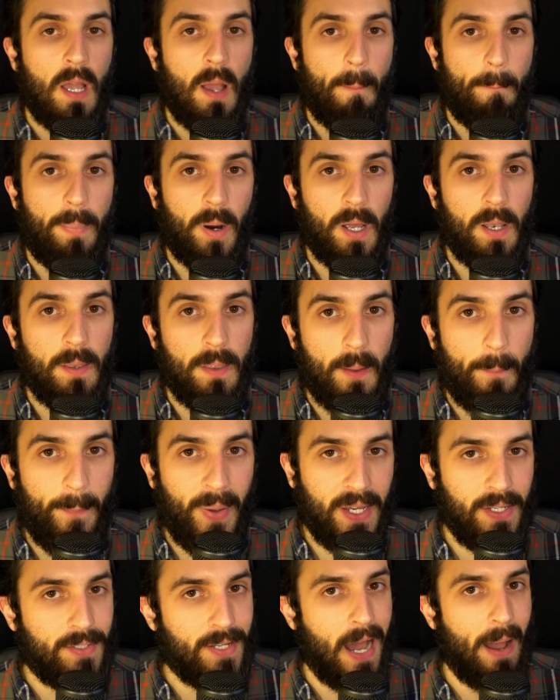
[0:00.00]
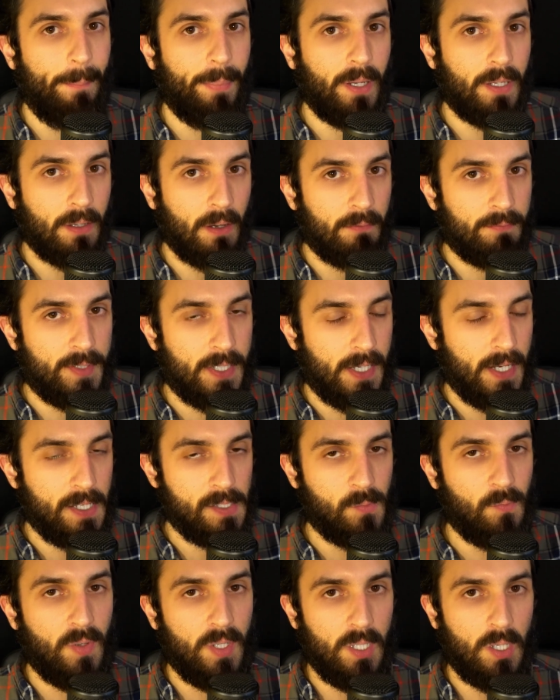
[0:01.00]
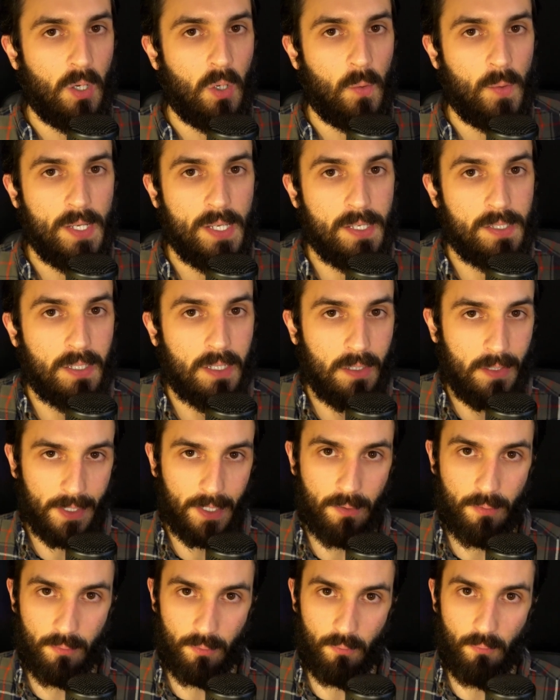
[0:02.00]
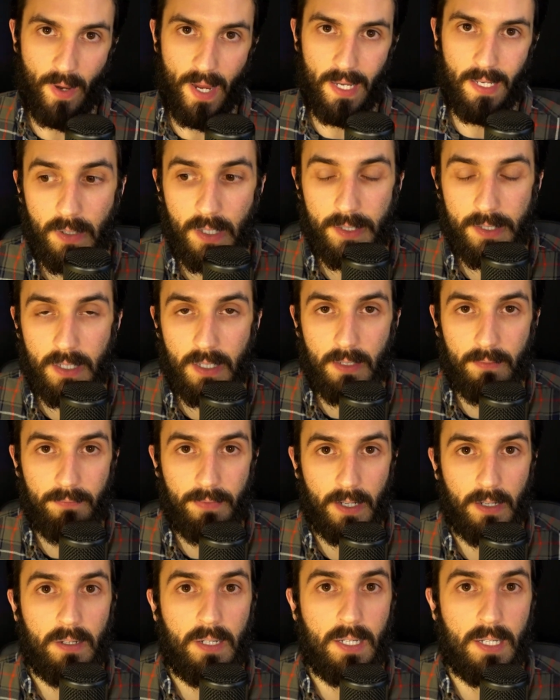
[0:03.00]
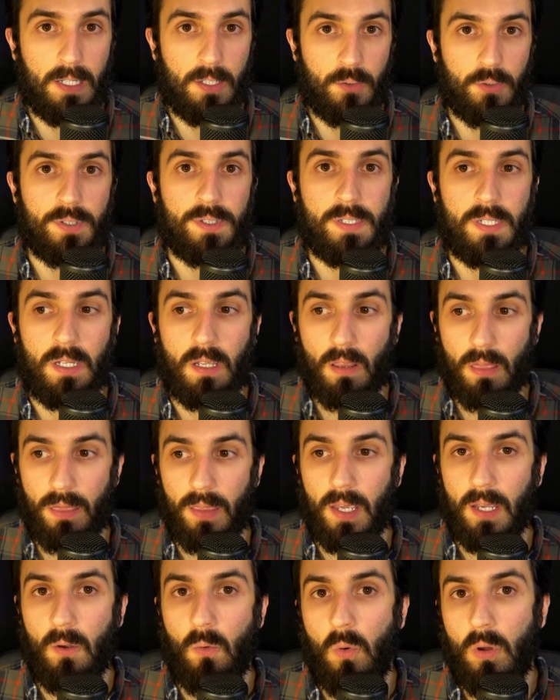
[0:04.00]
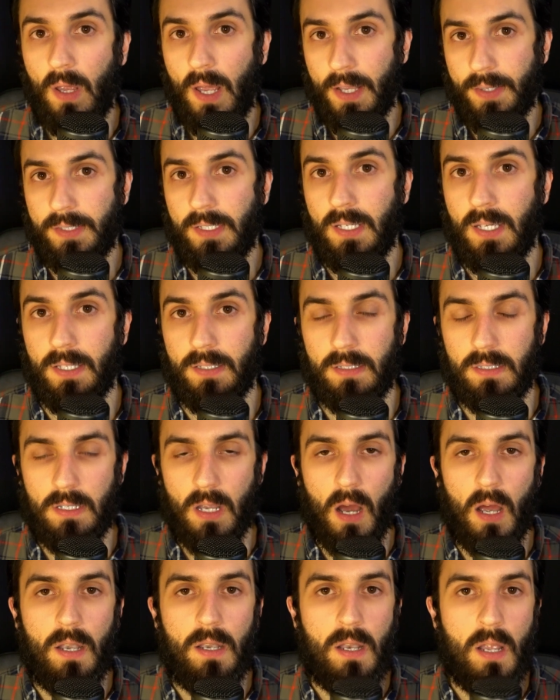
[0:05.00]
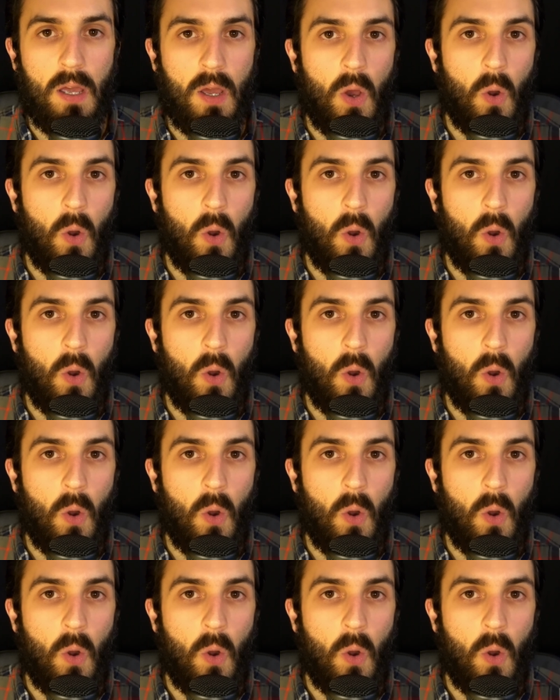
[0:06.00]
But the main topic of today's video is click-through rate. It's a very interesting thing what Etsy has done.